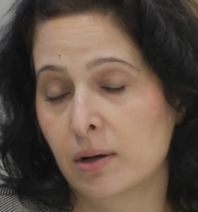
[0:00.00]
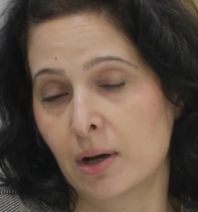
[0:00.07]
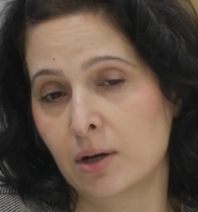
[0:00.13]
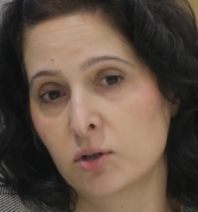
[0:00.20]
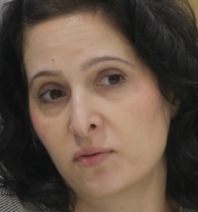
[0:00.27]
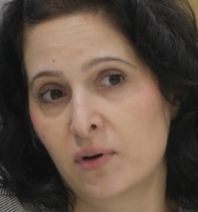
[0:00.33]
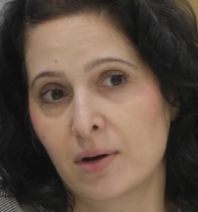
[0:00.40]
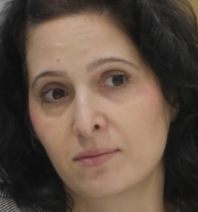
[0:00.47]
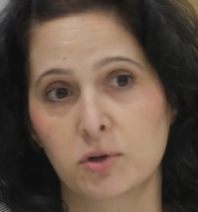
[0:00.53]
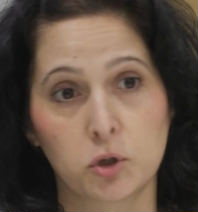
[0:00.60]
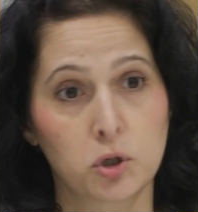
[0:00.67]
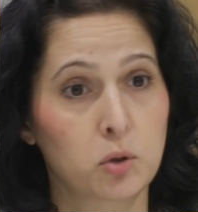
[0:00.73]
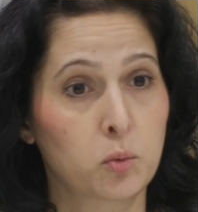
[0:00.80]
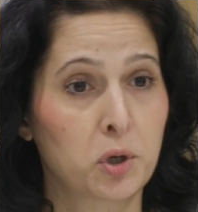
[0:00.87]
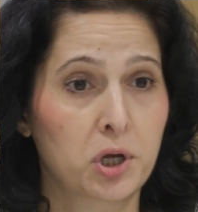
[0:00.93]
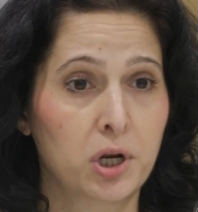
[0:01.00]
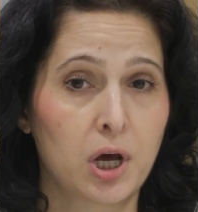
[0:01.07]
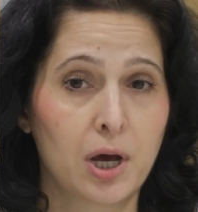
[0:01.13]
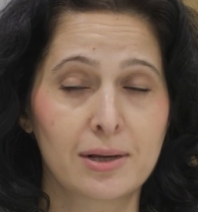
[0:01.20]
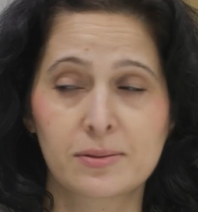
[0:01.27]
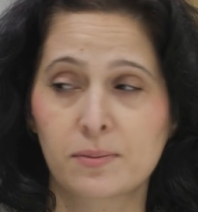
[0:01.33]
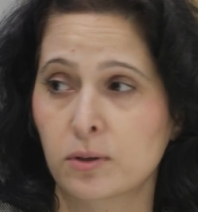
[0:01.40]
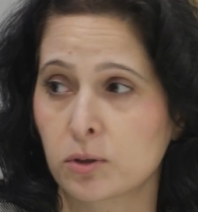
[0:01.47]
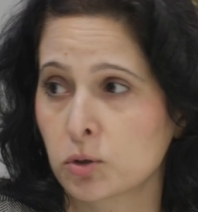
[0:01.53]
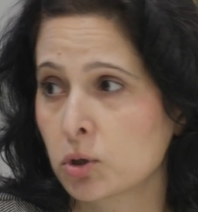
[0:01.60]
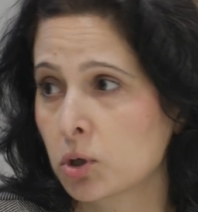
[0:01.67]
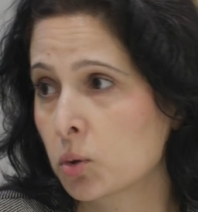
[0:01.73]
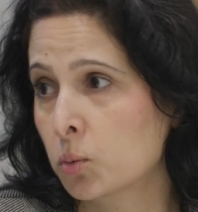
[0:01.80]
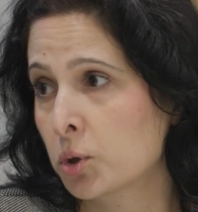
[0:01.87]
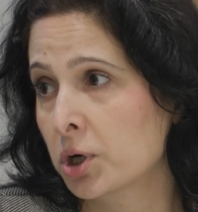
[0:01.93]
9-to-5 job. You can work in a hospital.
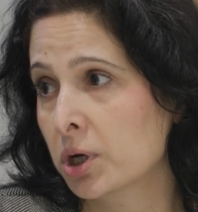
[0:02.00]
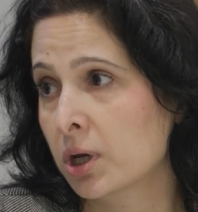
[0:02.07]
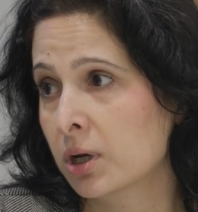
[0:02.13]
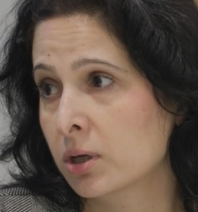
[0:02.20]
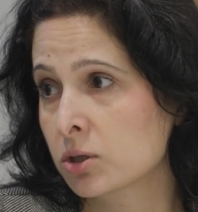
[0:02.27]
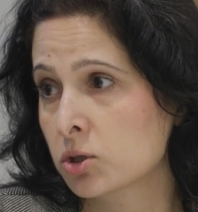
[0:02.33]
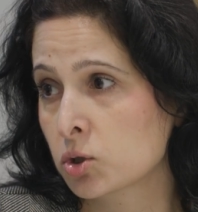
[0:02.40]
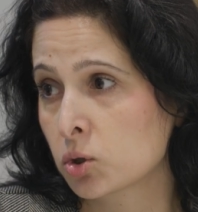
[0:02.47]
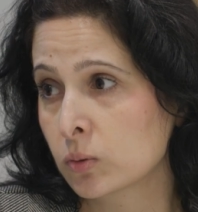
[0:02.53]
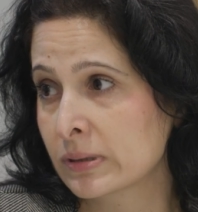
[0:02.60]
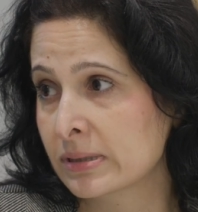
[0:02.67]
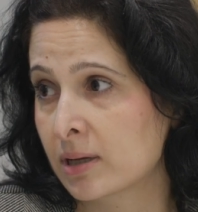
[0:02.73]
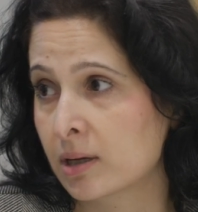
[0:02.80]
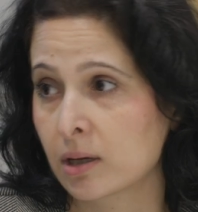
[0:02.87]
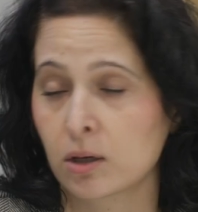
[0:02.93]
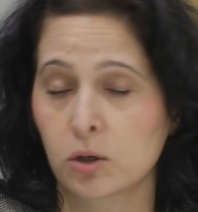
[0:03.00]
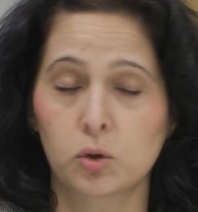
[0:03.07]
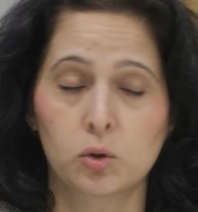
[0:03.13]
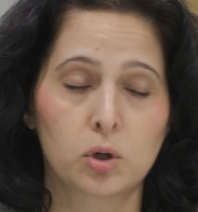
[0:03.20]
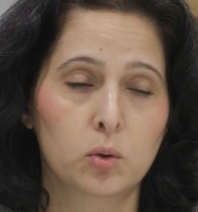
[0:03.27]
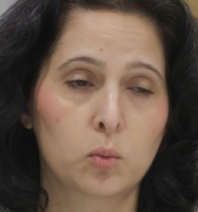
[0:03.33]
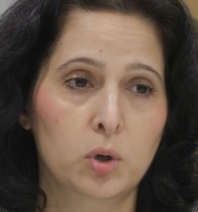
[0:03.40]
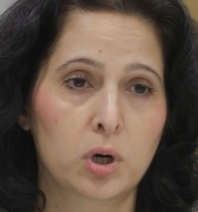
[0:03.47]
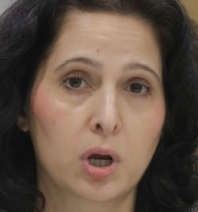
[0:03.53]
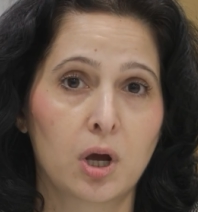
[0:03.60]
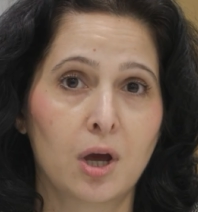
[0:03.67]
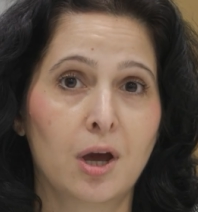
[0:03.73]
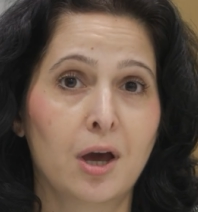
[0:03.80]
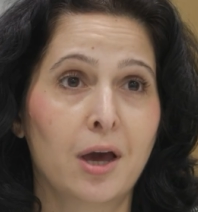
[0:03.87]
You can work in a school setting. You can work.